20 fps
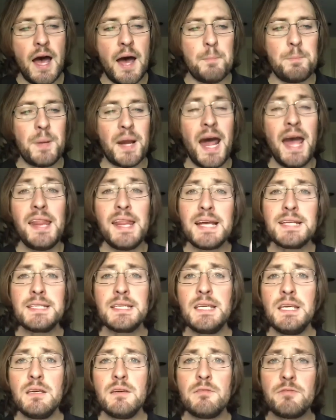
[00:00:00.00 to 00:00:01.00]
but I like to
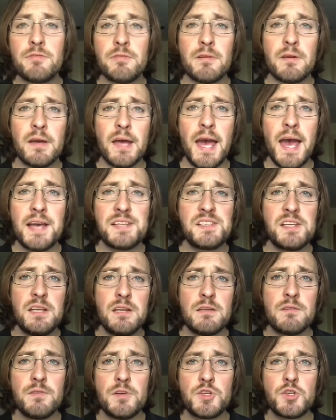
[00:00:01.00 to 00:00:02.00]
give, as an
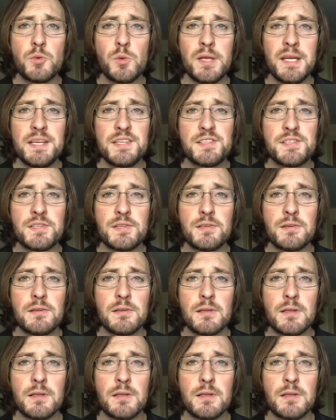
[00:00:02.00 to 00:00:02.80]
individualist